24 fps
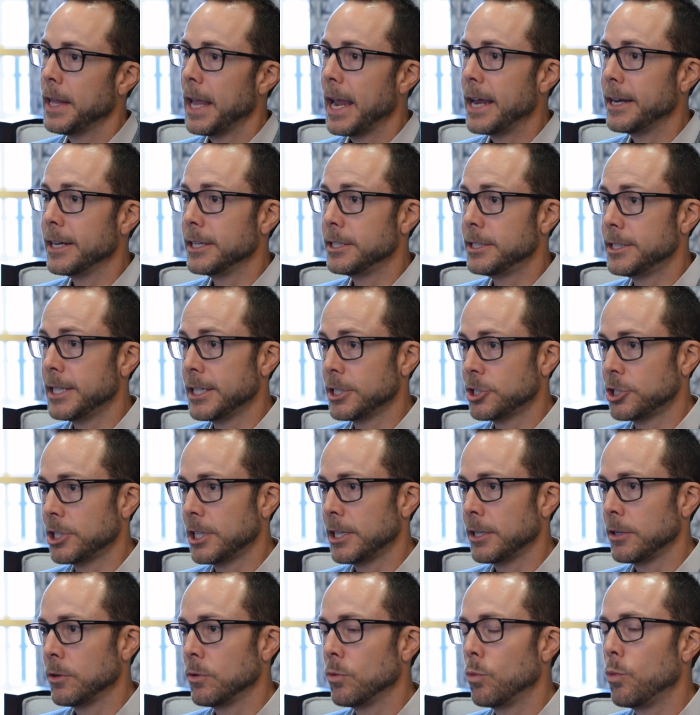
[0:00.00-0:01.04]
In
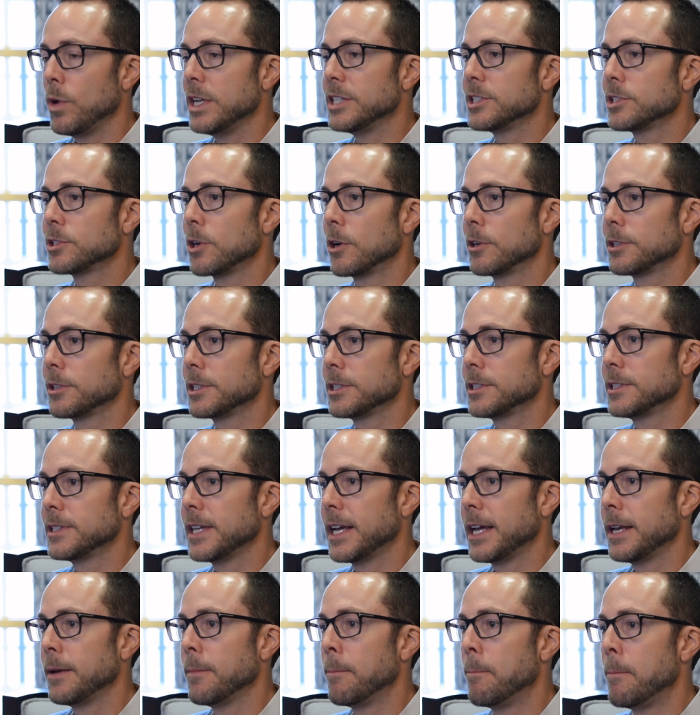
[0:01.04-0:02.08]
addition, we start to
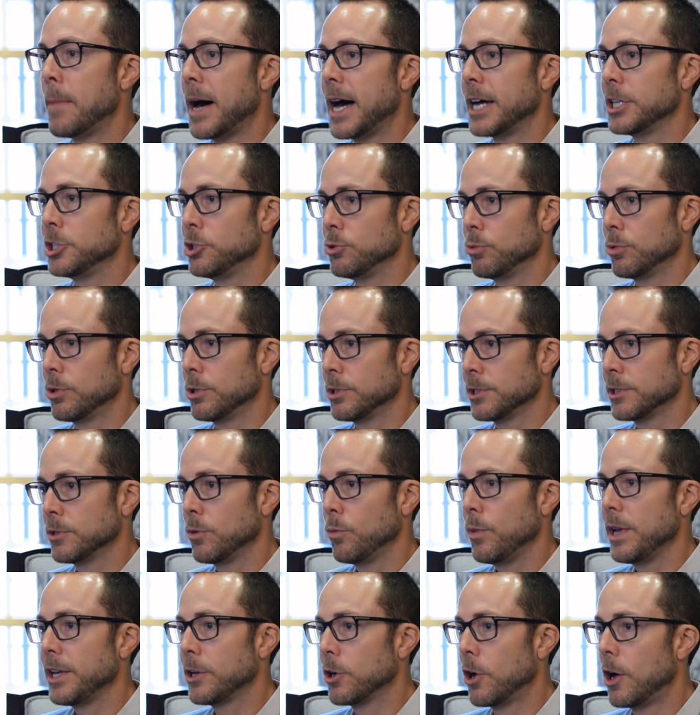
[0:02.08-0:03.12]
send modules.
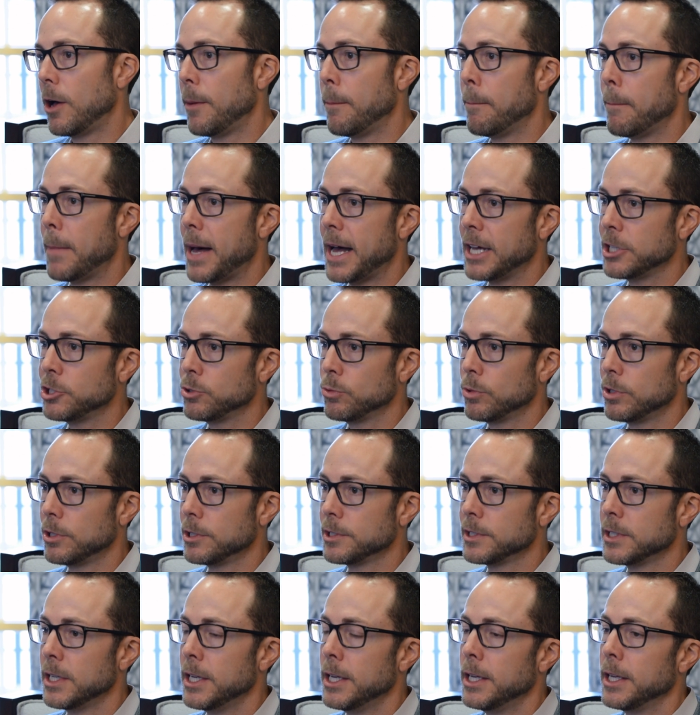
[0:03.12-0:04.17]
We call them
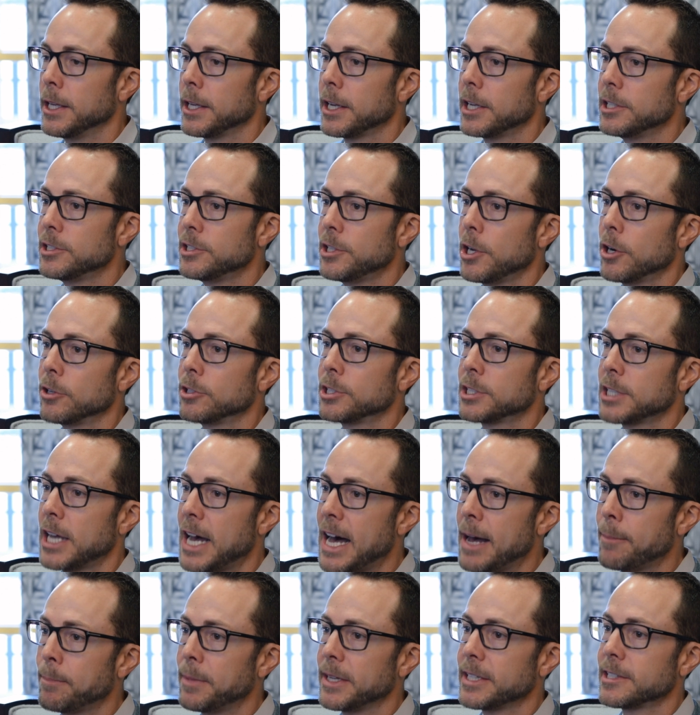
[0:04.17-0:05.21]
modules because they're
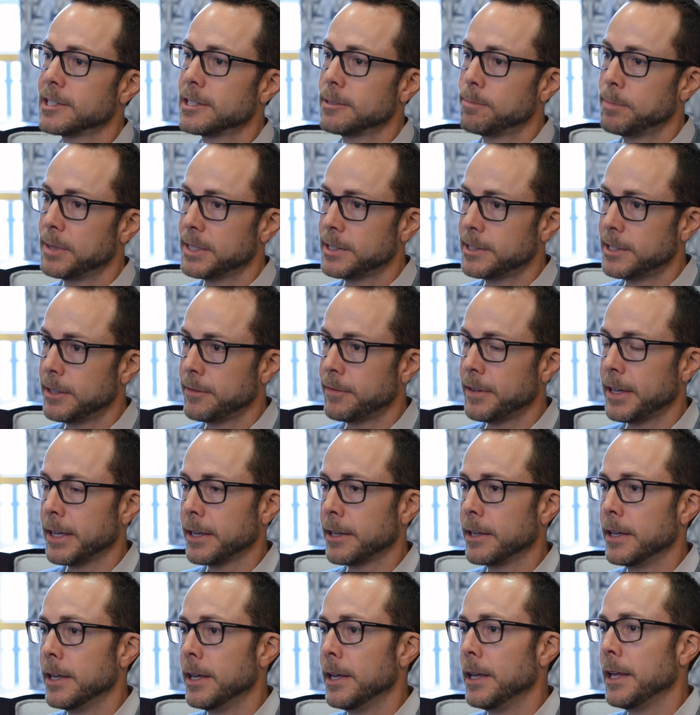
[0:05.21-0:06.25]
topic specific.
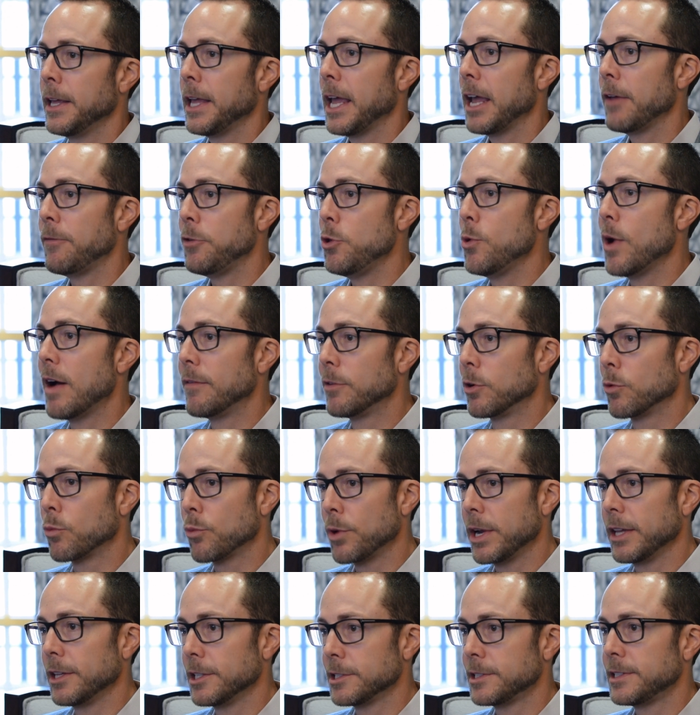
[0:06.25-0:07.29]
If you have a
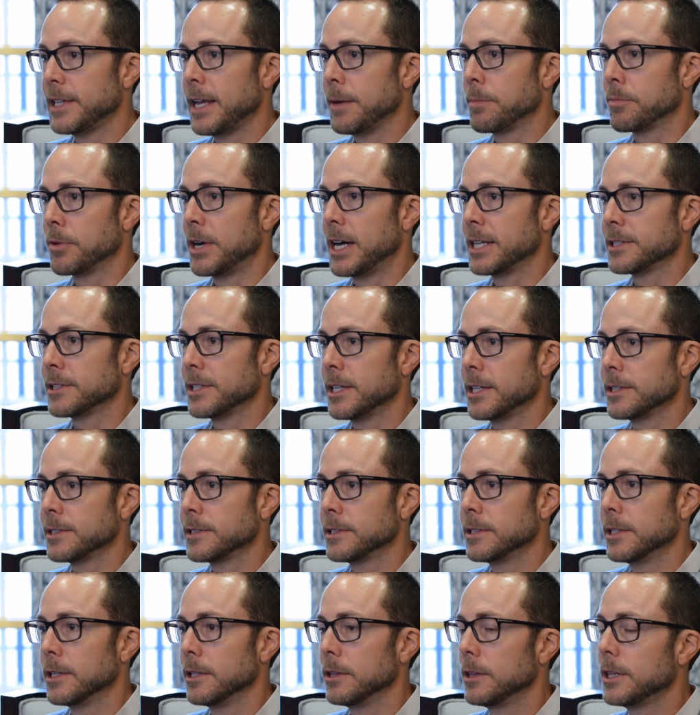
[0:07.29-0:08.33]
real estate
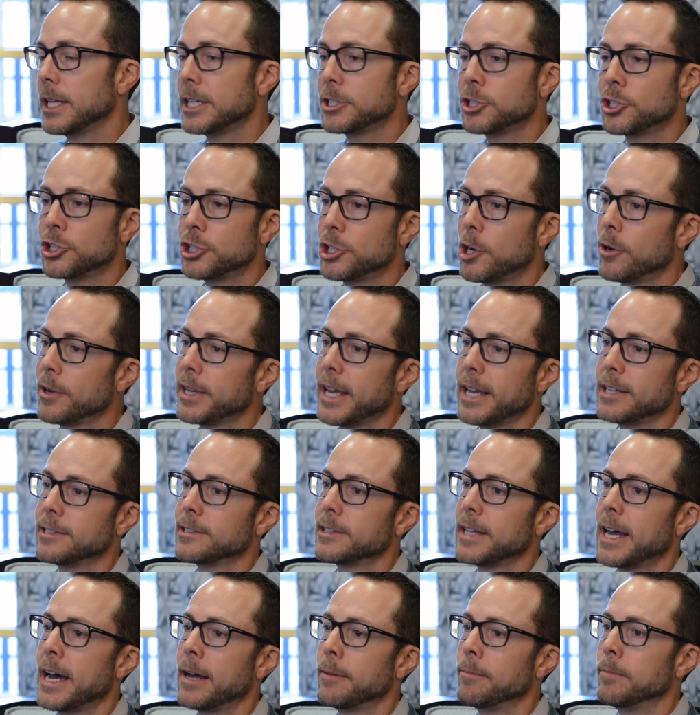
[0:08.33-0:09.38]
process, let's showcase
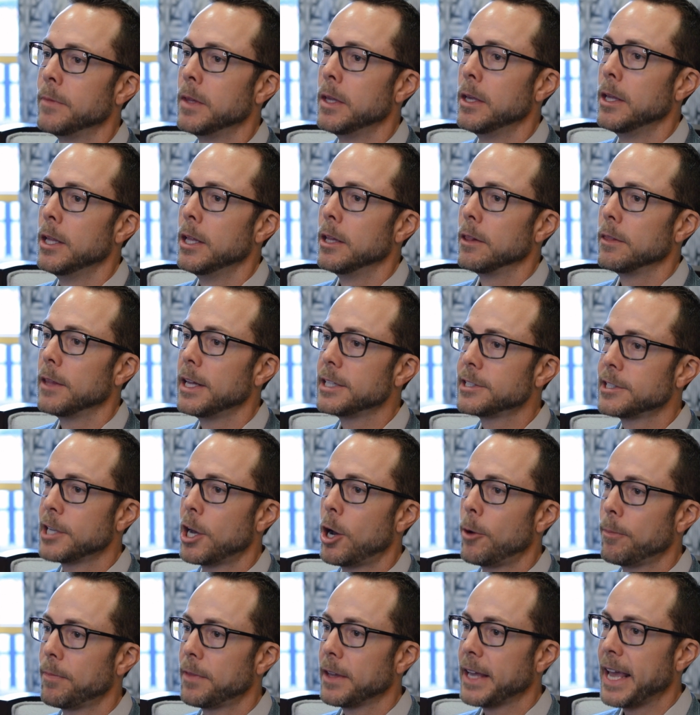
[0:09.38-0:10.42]
that. Let's
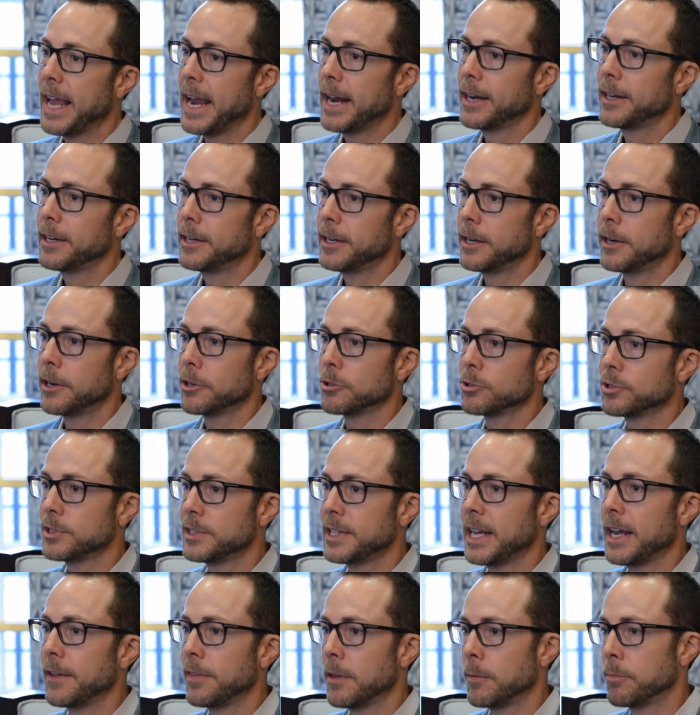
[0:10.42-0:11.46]
help the candidate
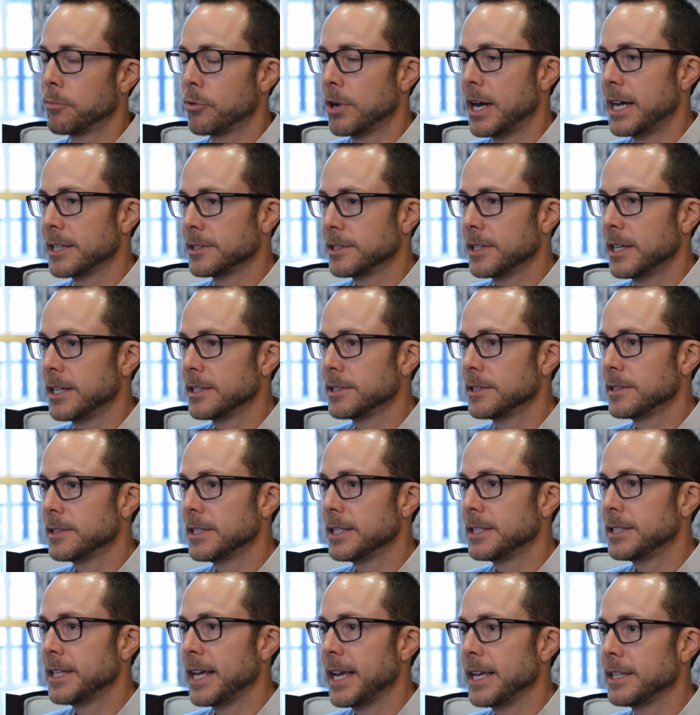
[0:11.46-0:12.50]
understand the process
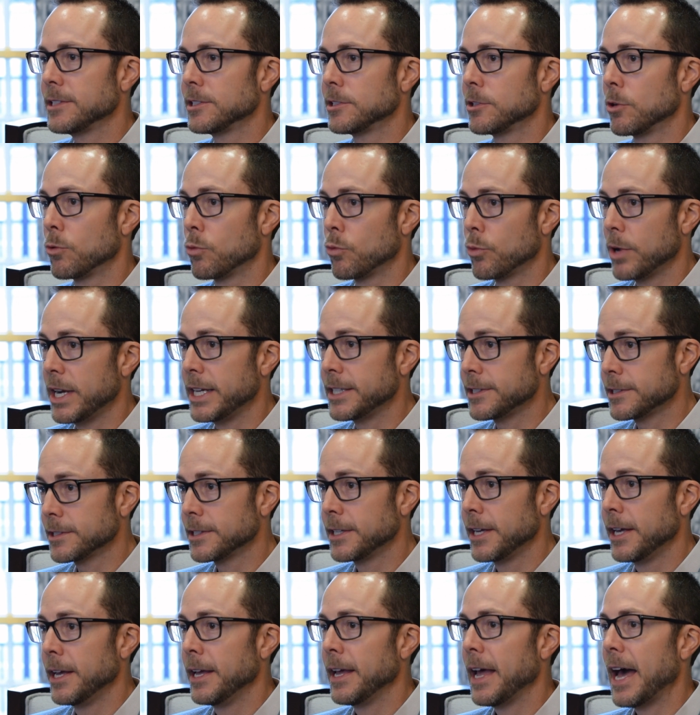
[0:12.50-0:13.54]
that takes the
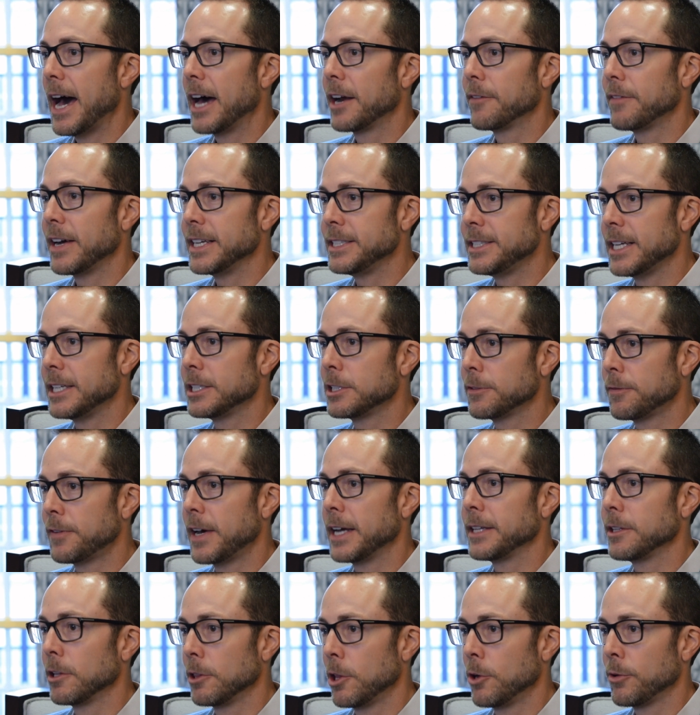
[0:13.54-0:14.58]
risk out of
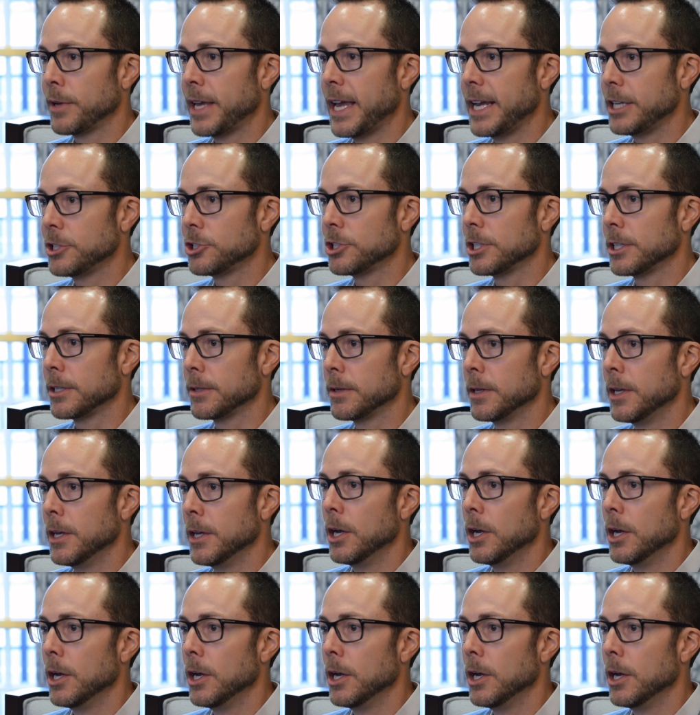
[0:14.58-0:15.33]
identifying the location.